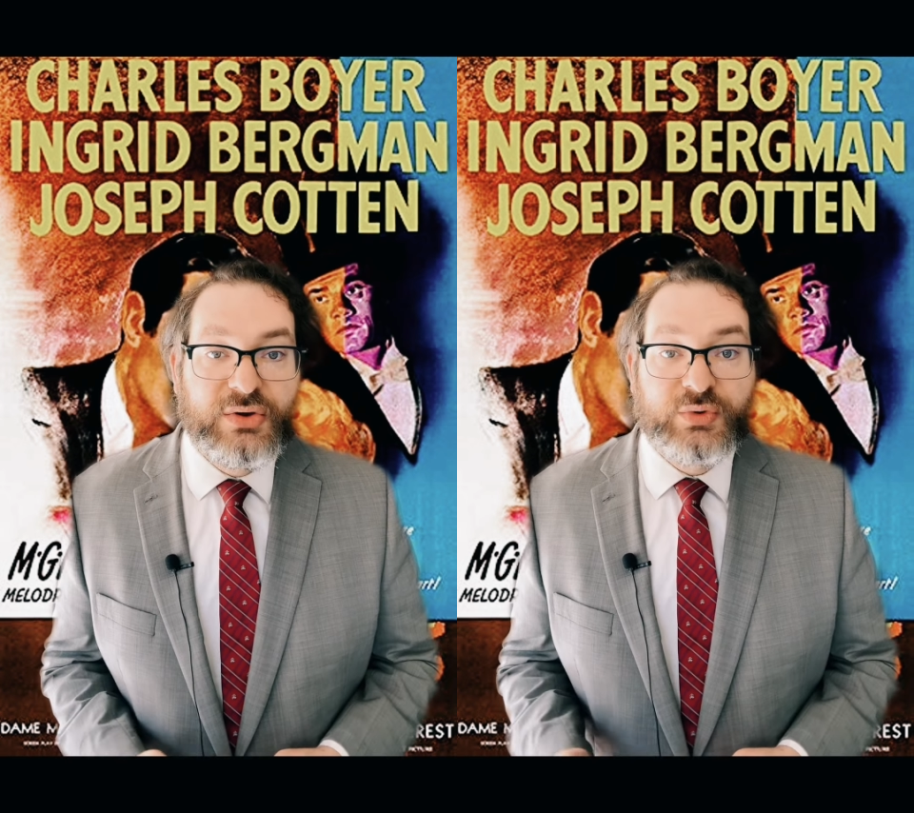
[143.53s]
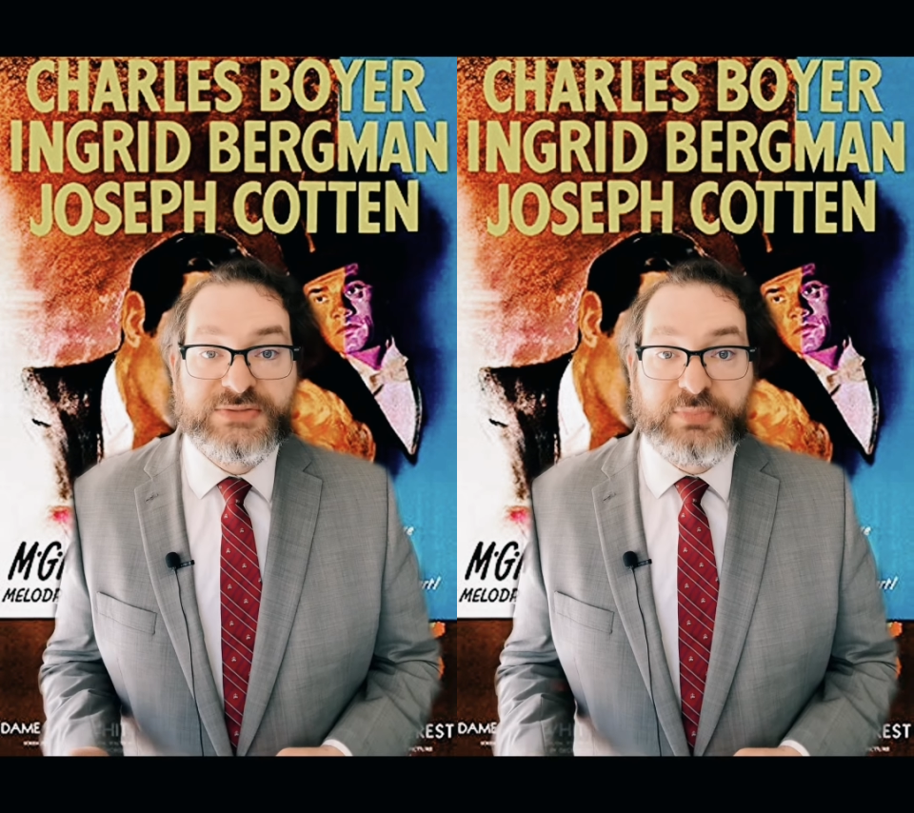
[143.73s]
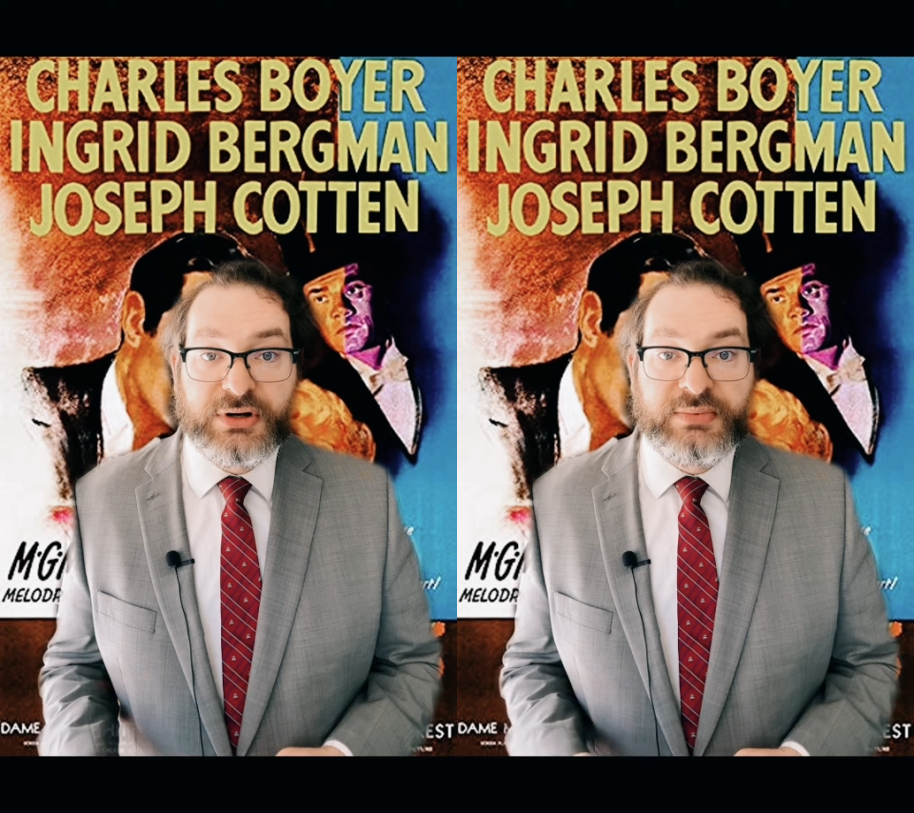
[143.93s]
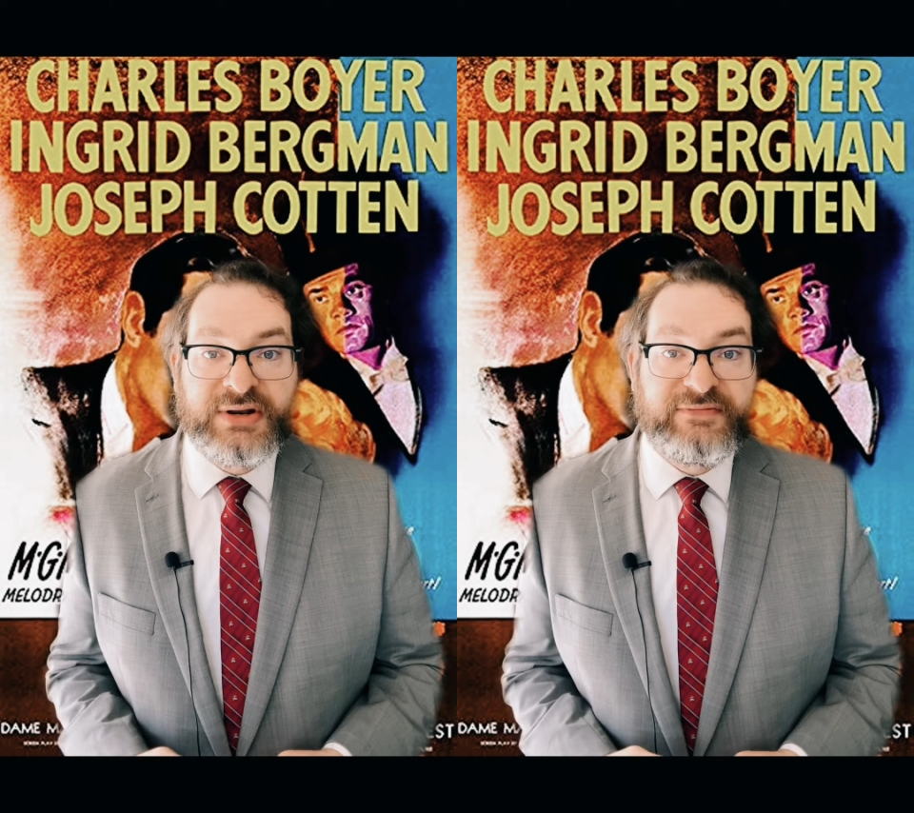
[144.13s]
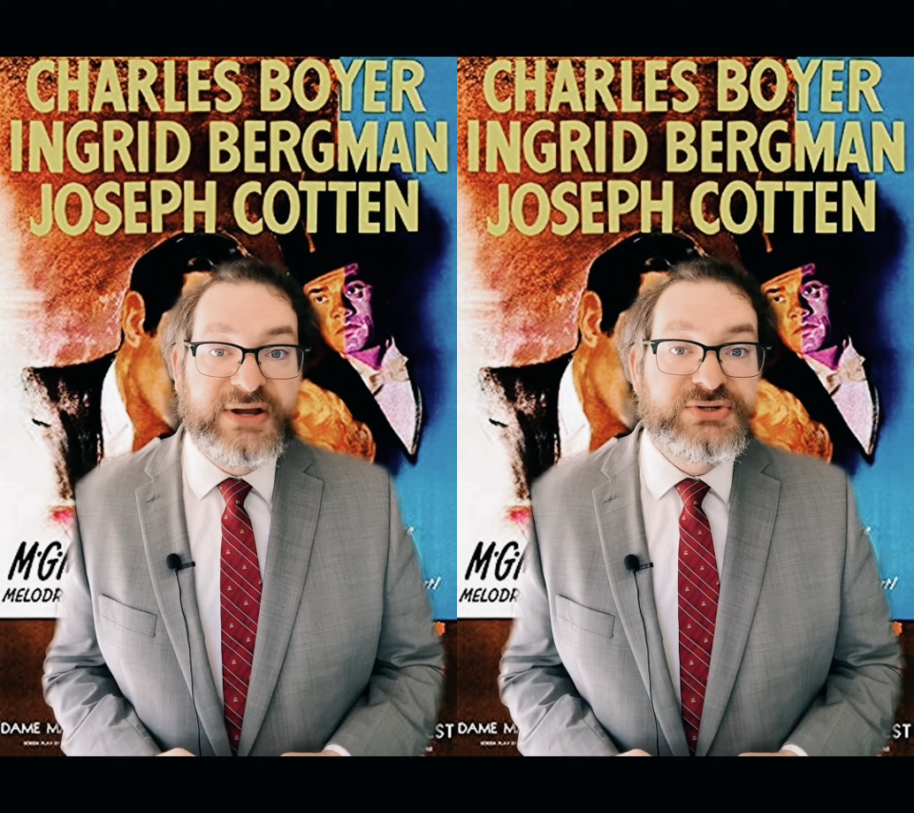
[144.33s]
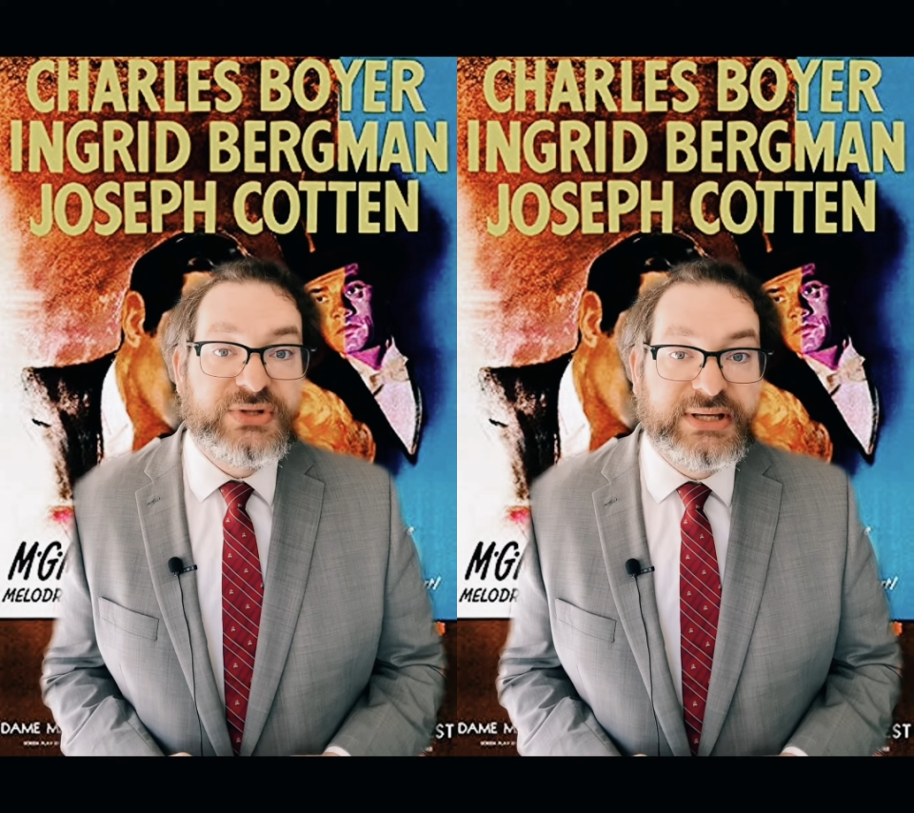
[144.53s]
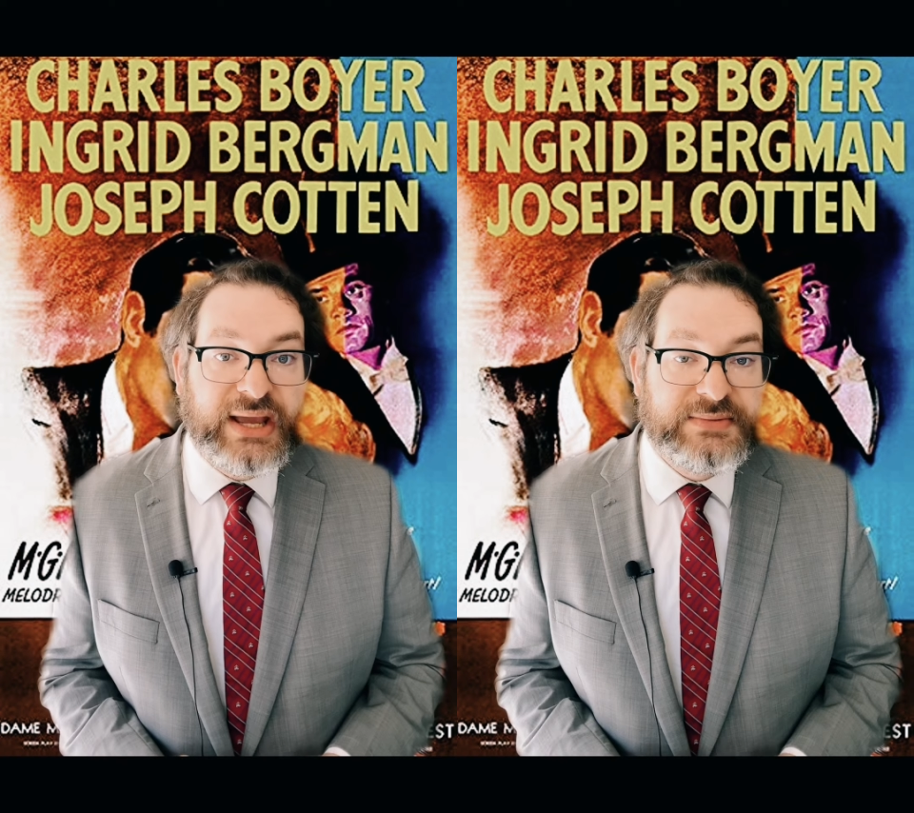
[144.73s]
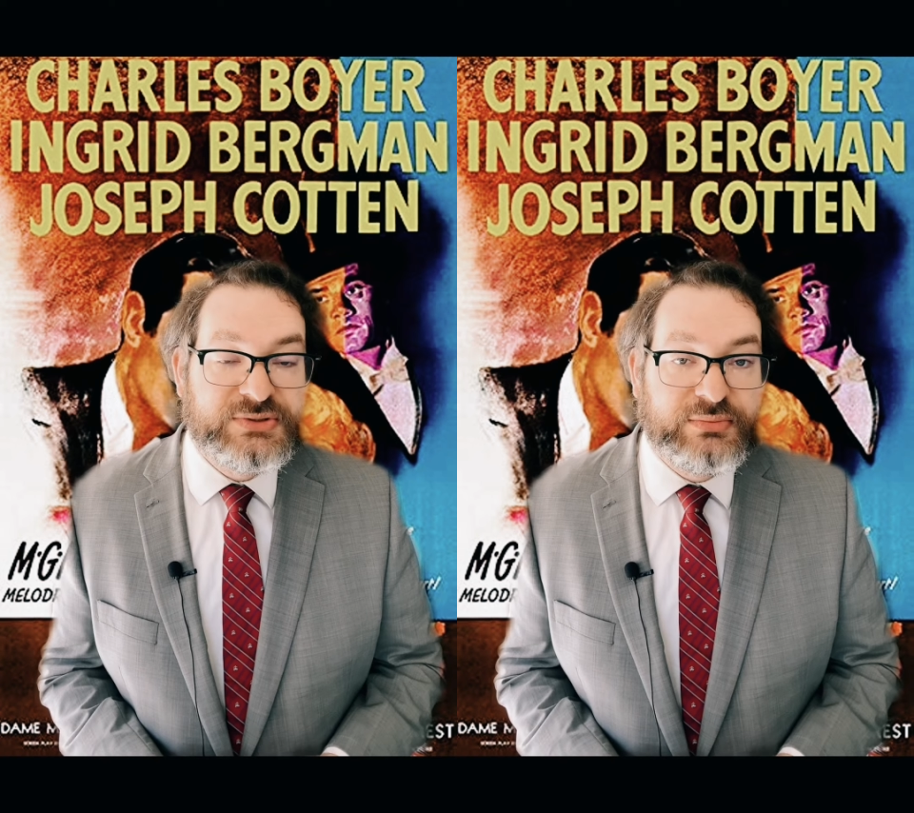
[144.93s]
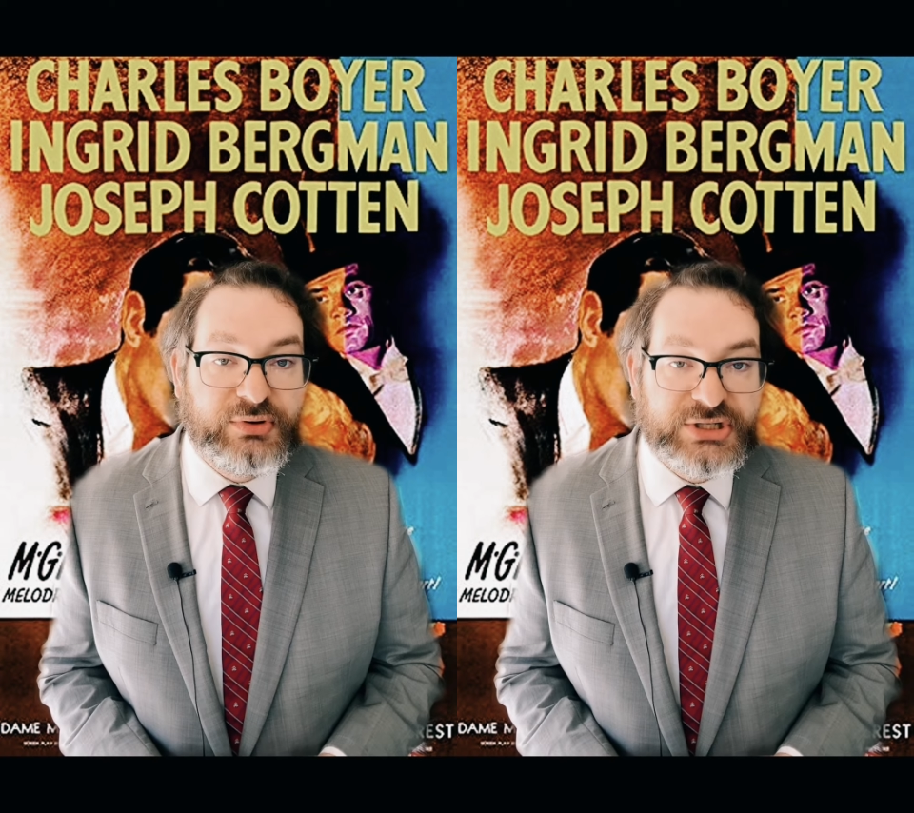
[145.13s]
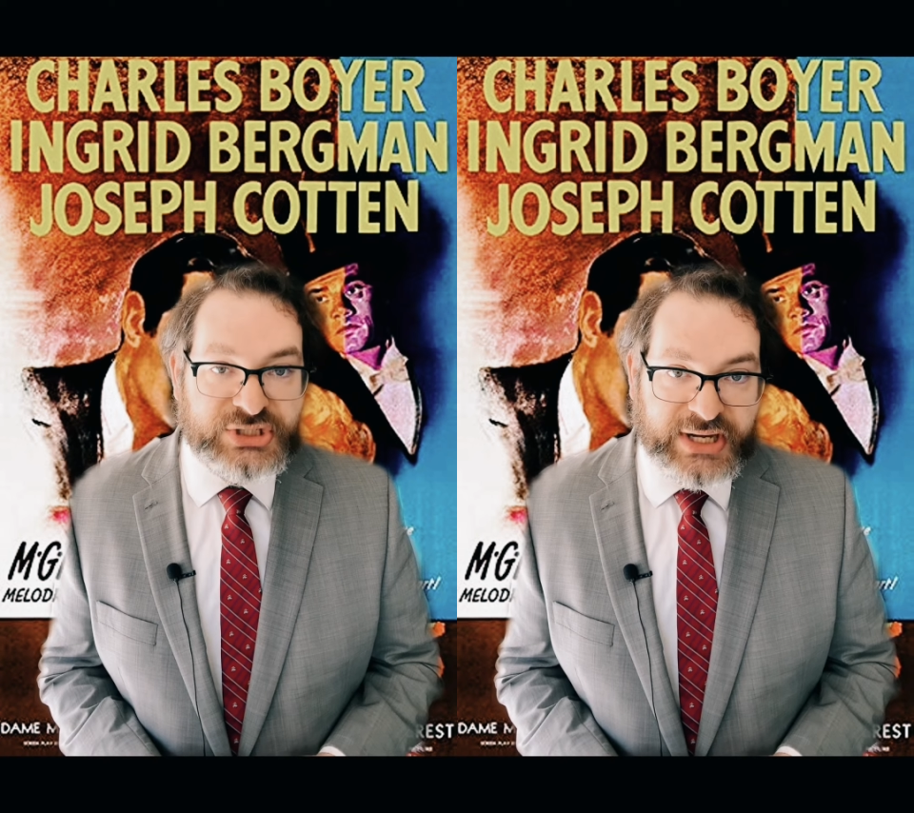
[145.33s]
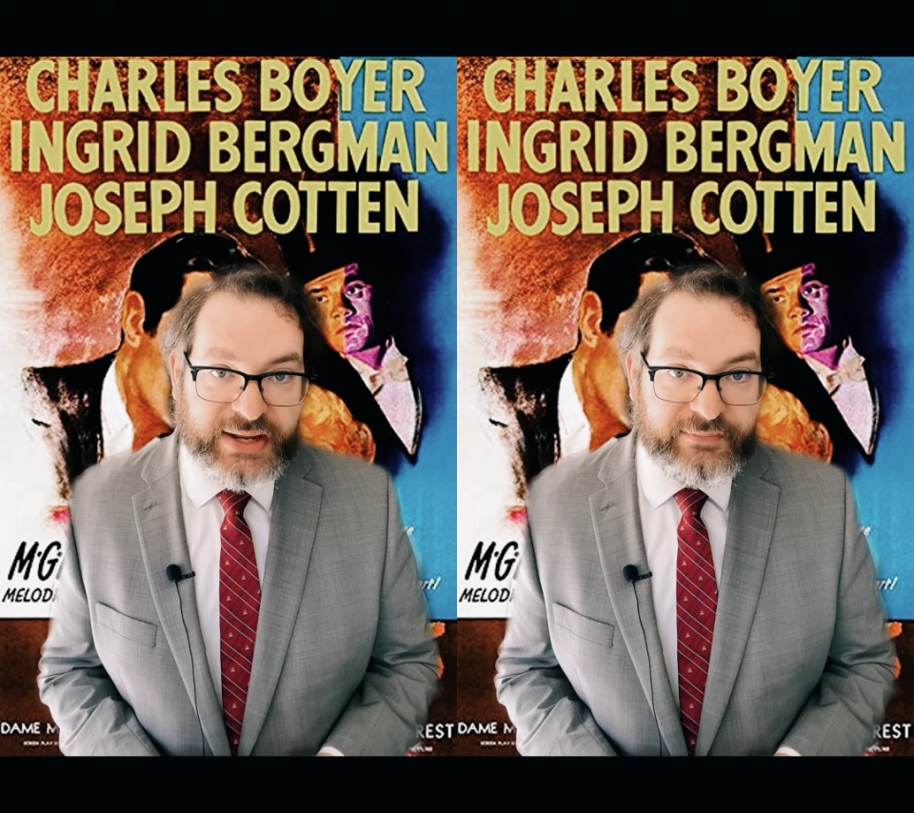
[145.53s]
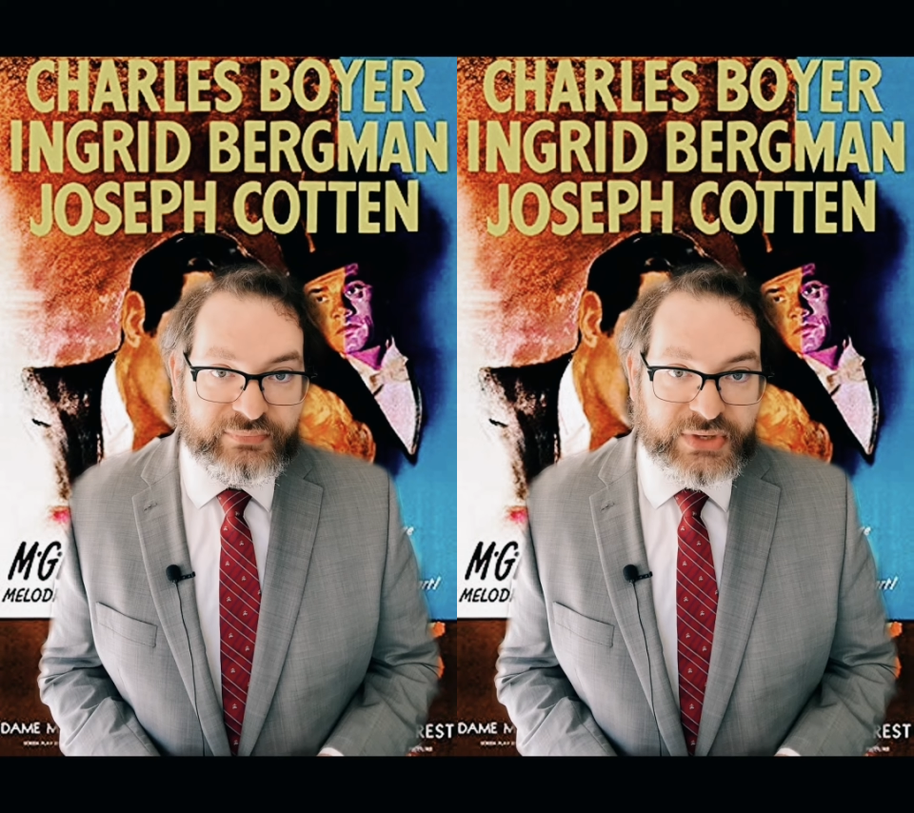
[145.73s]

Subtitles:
which Bergman eventually came to appreciate.